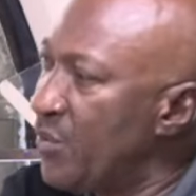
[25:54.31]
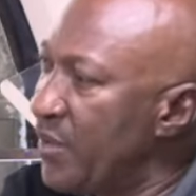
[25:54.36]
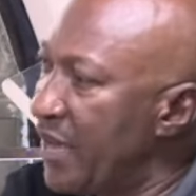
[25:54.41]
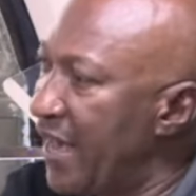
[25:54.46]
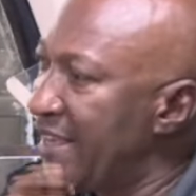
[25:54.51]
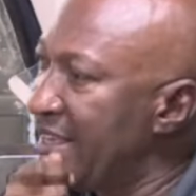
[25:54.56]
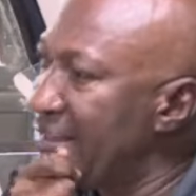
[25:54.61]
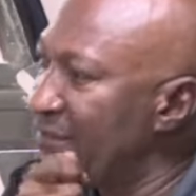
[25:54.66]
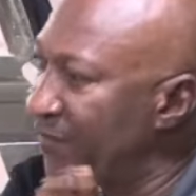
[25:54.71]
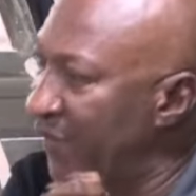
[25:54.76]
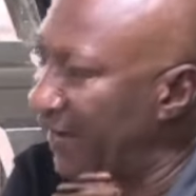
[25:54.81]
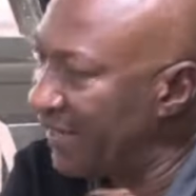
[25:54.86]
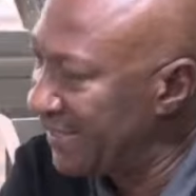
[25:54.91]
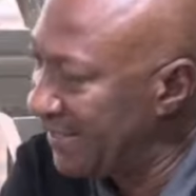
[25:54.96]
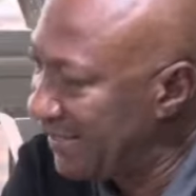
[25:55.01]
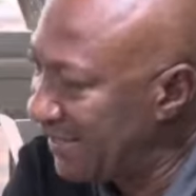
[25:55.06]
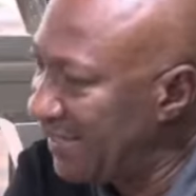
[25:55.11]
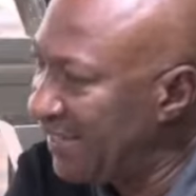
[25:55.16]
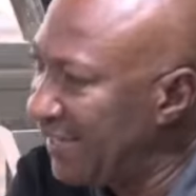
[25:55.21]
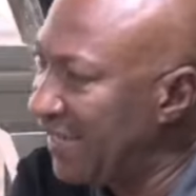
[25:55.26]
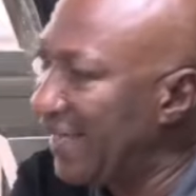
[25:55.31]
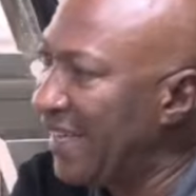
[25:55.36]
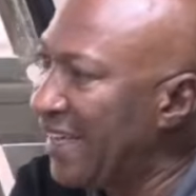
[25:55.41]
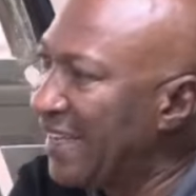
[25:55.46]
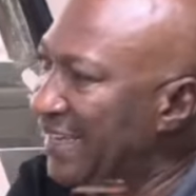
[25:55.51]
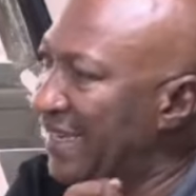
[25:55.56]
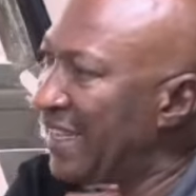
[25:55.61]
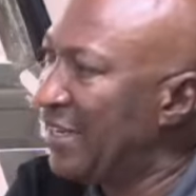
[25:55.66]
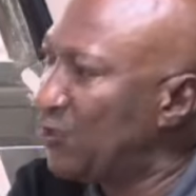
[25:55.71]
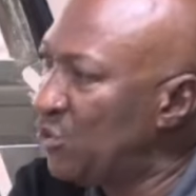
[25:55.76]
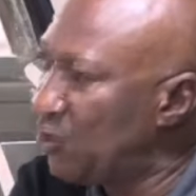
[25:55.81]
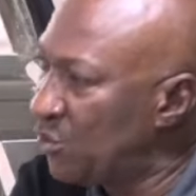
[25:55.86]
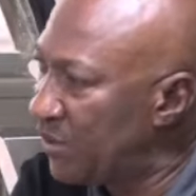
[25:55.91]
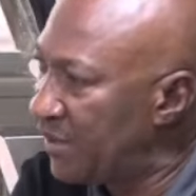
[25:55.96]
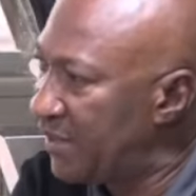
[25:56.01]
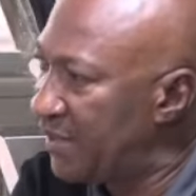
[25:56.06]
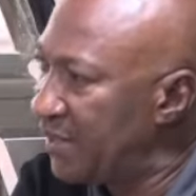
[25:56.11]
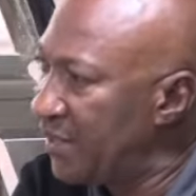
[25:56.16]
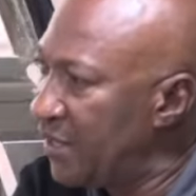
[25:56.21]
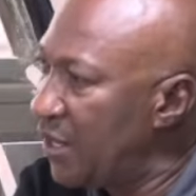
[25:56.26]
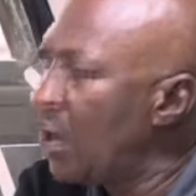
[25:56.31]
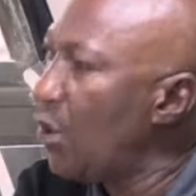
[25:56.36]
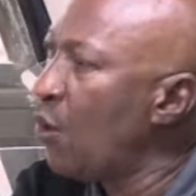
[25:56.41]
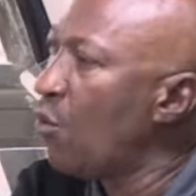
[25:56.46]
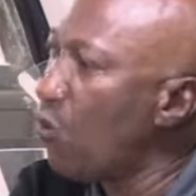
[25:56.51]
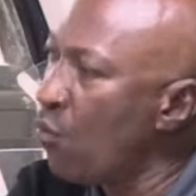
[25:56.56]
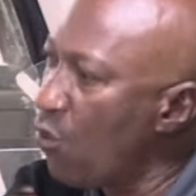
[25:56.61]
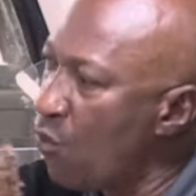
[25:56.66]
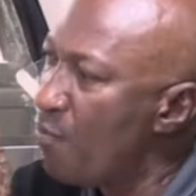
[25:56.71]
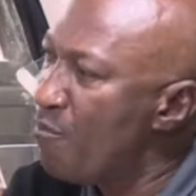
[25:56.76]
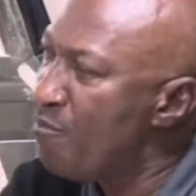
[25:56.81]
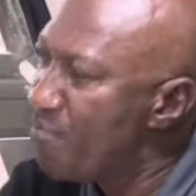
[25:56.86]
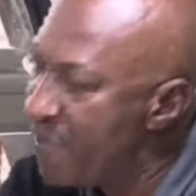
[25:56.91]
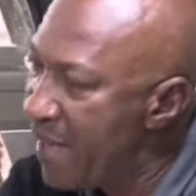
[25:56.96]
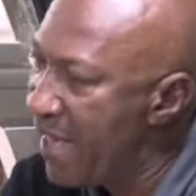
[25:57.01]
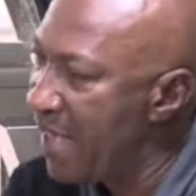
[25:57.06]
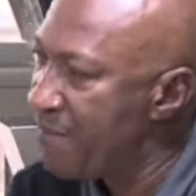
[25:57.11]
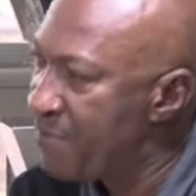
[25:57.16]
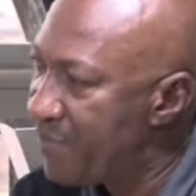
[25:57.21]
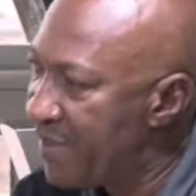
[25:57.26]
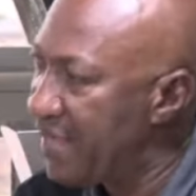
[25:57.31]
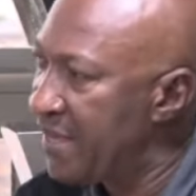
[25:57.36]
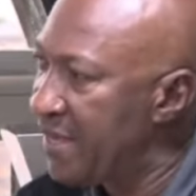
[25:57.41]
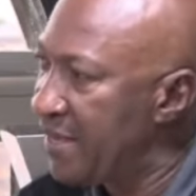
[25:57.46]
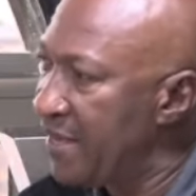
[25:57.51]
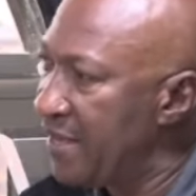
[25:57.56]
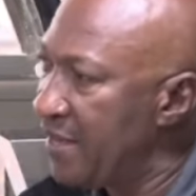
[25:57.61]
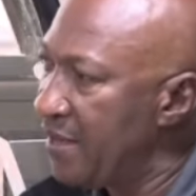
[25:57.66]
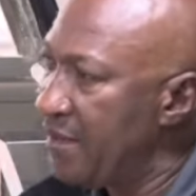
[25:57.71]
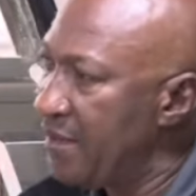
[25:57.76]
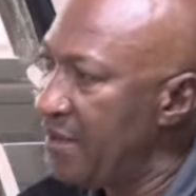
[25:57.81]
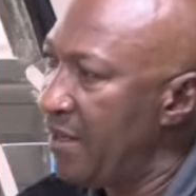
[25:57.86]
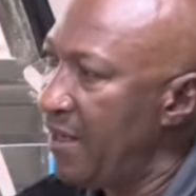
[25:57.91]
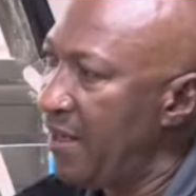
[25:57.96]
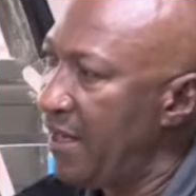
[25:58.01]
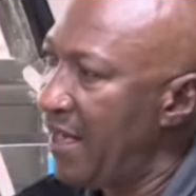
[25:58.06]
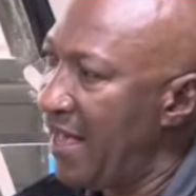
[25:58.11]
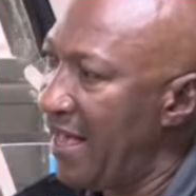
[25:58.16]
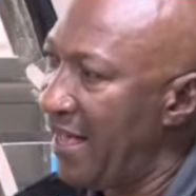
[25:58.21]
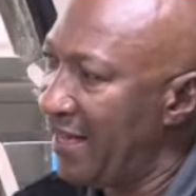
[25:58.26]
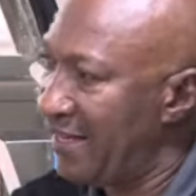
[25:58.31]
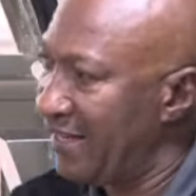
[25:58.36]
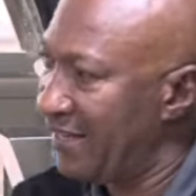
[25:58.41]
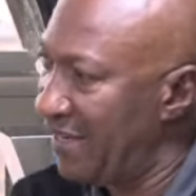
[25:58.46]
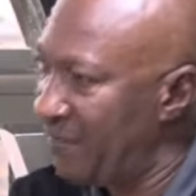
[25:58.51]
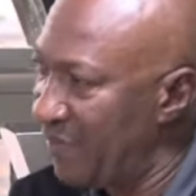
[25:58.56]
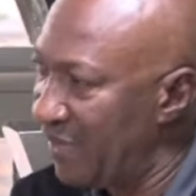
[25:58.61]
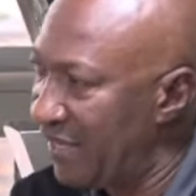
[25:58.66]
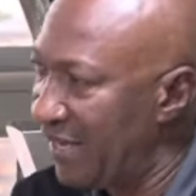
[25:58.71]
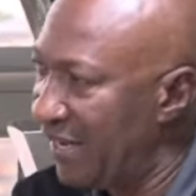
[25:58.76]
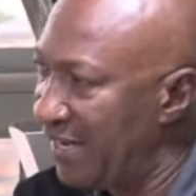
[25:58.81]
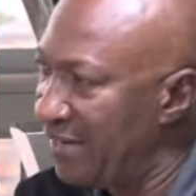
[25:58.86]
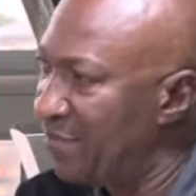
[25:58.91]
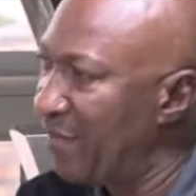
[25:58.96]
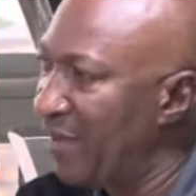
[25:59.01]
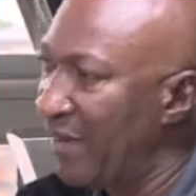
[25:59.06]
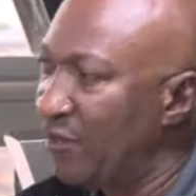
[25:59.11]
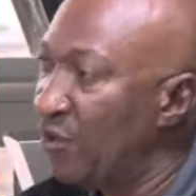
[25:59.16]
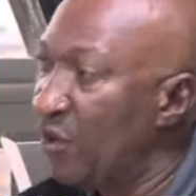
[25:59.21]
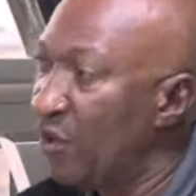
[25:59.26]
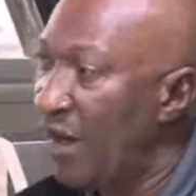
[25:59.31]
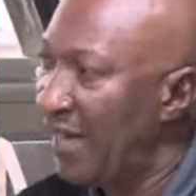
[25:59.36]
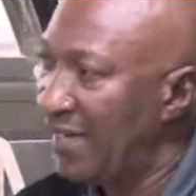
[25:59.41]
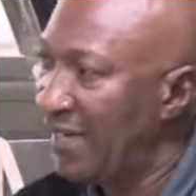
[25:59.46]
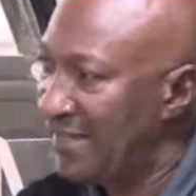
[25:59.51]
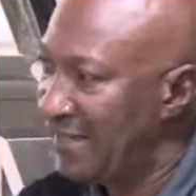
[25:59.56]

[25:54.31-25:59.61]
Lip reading: We are investing in the youth who maybe academically might not